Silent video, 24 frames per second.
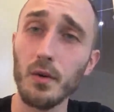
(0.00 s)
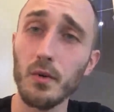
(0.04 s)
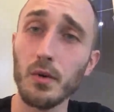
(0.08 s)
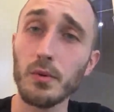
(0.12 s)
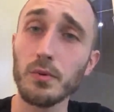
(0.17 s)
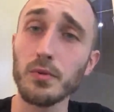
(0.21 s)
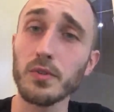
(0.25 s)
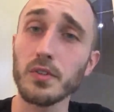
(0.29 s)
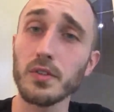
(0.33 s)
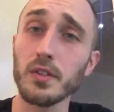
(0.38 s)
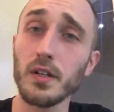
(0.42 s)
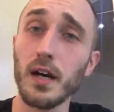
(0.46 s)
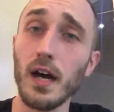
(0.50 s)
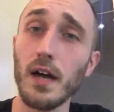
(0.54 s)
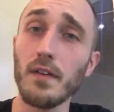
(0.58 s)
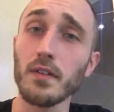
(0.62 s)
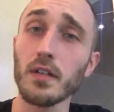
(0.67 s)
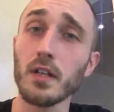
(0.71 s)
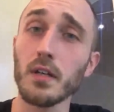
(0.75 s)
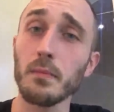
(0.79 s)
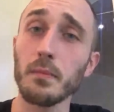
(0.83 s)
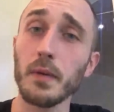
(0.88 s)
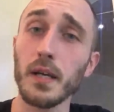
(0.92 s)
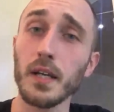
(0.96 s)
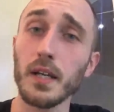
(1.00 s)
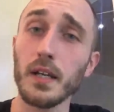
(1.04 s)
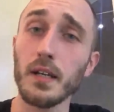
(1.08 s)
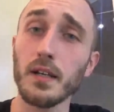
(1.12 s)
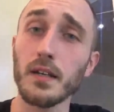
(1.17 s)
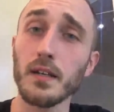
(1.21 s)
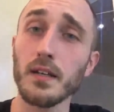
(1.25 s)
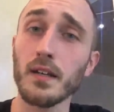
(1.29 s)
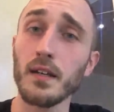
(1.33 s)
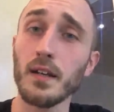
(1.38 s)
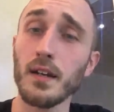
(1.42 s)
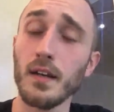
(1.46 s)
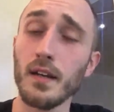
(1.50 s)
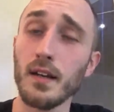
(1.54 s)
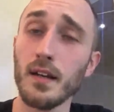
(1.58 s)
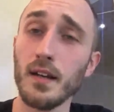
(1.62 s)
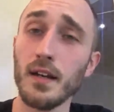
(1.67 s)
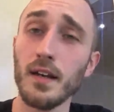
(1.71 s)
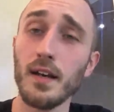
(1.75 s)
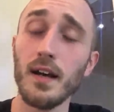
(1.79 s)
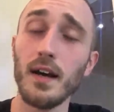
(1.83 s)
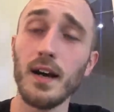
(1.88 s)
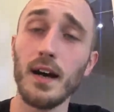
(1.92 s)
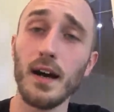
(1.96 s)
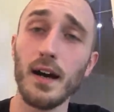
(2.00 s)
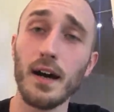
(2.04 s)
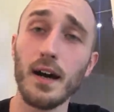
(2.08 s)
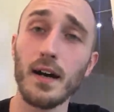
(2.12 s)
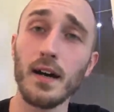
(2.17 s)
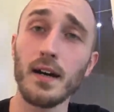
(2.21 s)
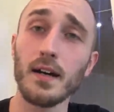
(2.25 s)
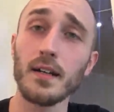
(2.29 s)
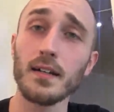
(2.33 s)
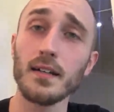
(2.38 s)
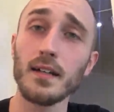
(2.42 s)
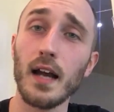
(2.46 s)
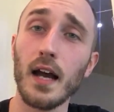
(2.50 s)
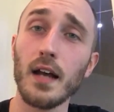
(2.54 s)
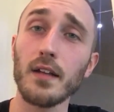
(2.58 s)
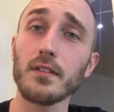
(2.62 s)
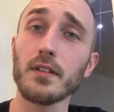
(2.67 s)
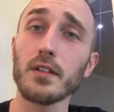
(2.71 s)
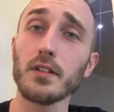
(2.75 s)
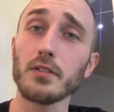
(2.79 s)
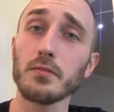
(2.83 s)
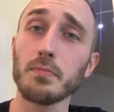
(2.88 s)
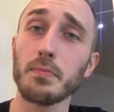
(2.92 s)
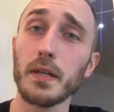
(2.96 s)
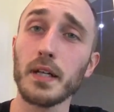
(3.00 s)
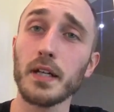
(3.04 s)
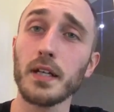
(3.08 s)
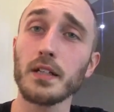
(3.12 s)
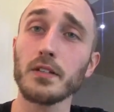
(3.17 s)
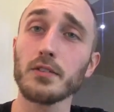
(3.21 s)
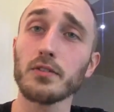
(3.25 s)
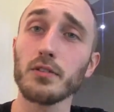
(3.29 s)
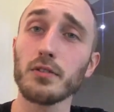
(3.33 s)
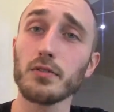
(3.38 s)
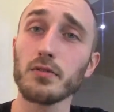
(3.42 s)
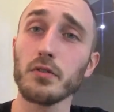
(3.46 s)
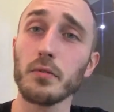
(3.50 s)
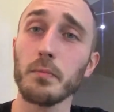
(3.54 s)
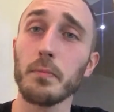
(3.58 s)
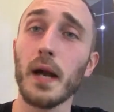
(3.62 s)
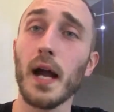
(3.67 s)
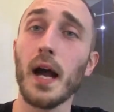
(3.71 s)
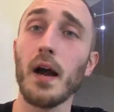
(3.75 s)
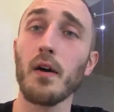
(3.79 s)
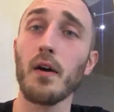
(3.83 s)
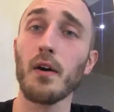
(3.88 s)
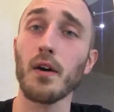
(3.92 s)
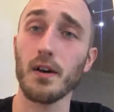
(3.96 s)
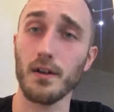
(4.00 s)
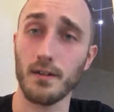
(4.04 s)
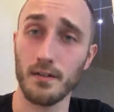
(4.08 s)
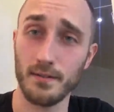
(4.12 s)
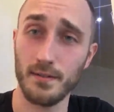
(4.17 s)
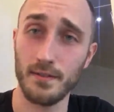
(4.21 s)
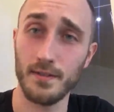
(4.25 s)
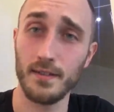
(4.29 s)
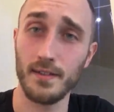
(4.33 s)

we would still have a comedian out there speaking truth to power.